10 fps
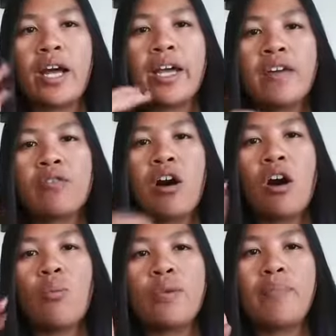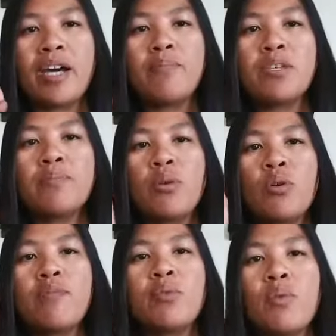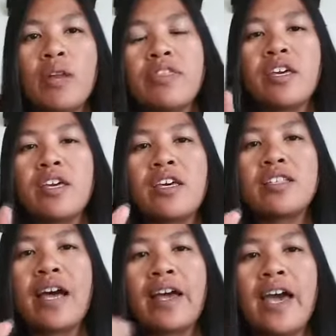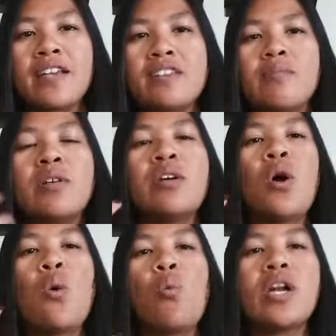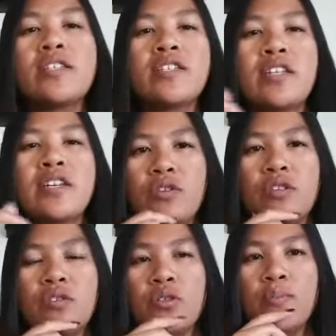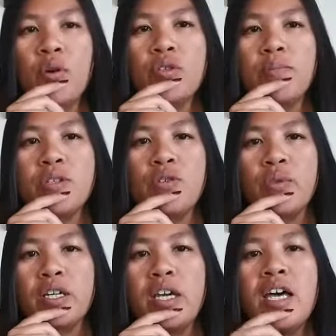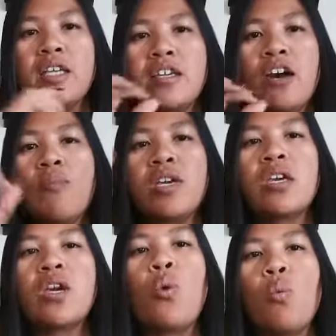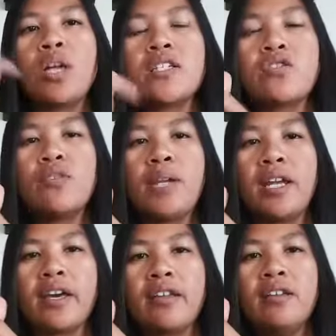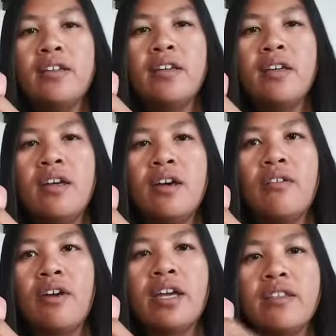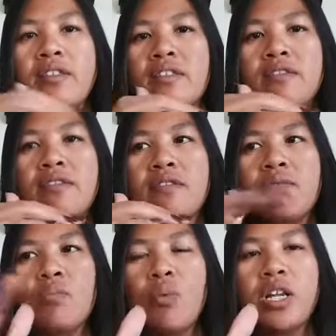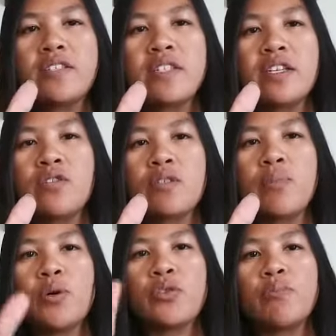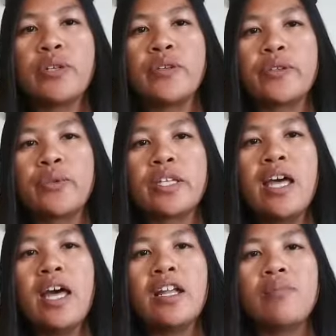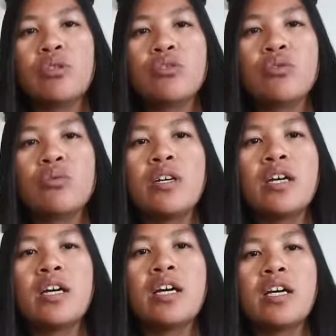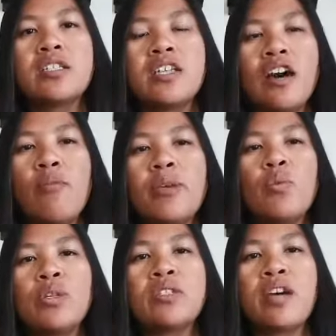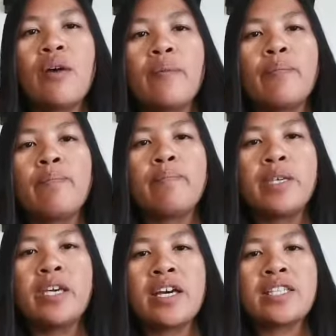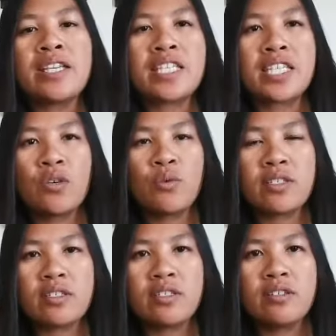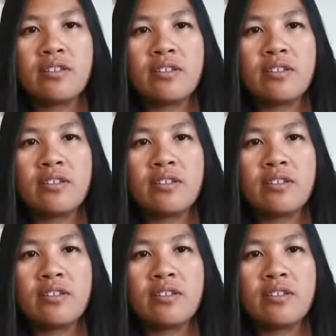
I have call with my people, number one thing is I ask them, what is it that you're supposed to be doing? Tell me, what is your plan, right? What is it that you're supposed to be doing? Number 2, tell me without BS excuses.